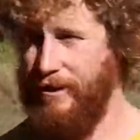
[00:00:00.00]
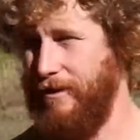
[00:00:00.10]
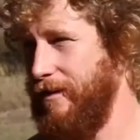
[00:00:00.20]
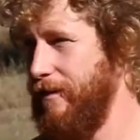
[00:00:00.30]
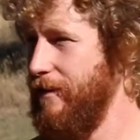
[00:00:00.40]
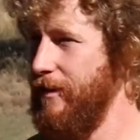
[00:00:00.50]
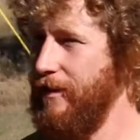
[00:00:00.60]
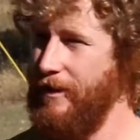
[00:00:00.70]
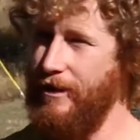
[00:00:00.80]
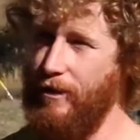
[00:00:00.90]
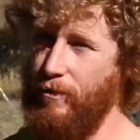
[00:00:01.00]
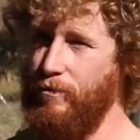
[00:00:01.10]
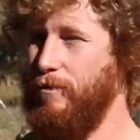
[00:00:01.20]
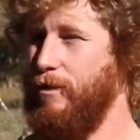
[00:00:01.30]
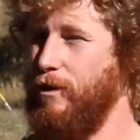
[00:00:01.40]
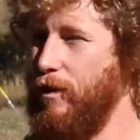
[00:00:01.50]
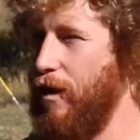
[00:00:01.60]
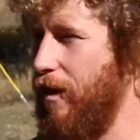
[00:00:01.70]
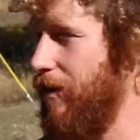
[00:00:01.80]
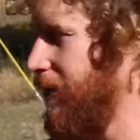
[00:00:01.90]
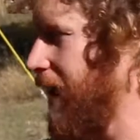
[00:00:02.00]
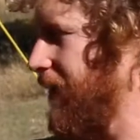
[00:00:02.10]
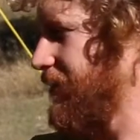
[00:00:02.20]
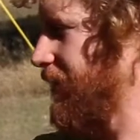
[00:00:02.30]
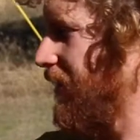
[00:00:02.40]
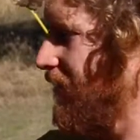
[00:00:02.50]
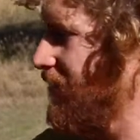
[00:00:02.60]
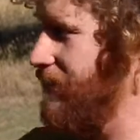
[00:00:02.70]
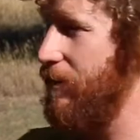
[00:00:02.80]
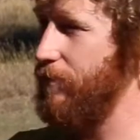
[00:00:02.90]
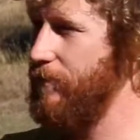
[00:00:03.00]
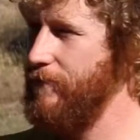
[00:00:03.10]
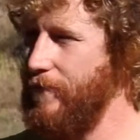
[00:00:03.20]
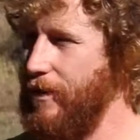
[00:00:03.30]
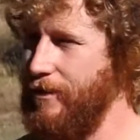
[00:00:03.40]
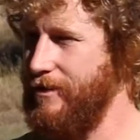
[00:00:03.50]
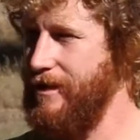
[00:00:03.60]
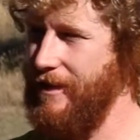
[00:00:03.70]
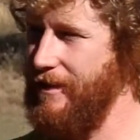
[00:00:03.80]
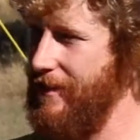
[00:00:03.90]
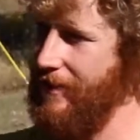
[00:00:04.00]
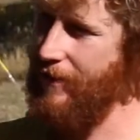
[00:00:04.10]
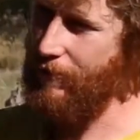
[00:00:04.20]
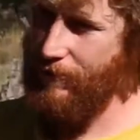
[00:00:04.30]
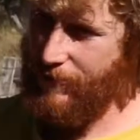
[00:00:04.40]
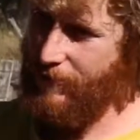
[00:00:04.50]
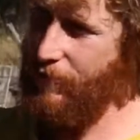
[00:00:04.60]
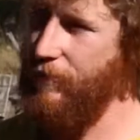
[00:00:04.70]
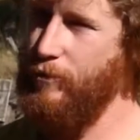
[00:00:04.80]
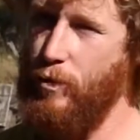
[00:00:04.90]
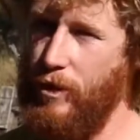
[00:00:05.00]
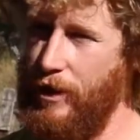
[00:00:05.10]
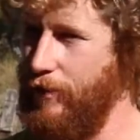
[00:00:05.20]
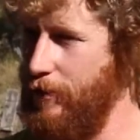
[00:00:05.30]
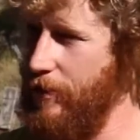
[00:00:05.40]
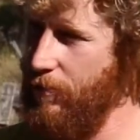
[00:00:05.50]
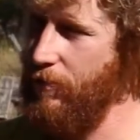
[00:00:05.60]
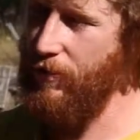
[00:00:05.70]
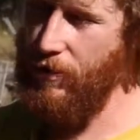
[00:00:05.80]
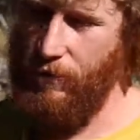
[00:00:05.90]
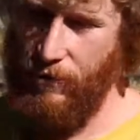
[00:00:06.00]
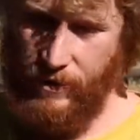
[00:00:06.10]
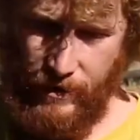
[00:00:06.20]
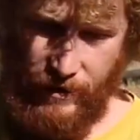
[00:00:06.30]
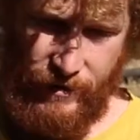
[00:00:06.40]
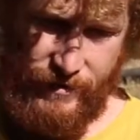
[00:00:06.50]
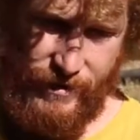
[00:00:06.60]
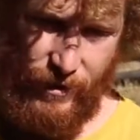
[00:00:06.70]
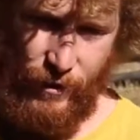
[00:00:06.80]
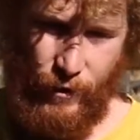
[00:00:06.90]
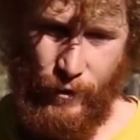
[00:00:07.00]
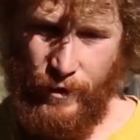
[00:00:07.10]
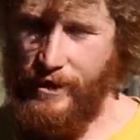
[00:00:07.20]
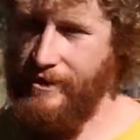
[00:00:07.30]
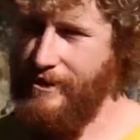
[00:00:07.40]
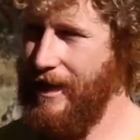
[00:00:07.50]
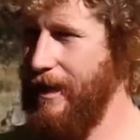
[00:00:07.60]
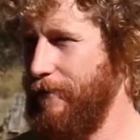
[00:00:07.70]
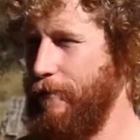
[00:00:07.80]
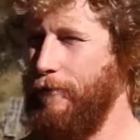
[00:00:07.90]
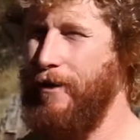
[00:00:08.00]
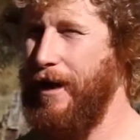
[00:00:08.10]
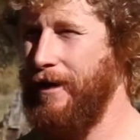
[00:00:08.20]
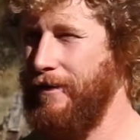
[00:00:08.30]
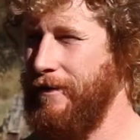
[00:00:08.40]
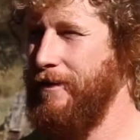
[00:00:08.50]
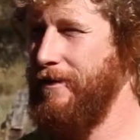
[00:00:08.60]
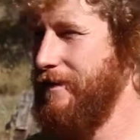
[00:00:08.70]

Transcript: get the, you know, long-lasting sub-Arctic, you know, 20, 30 below. So it's kind of a fine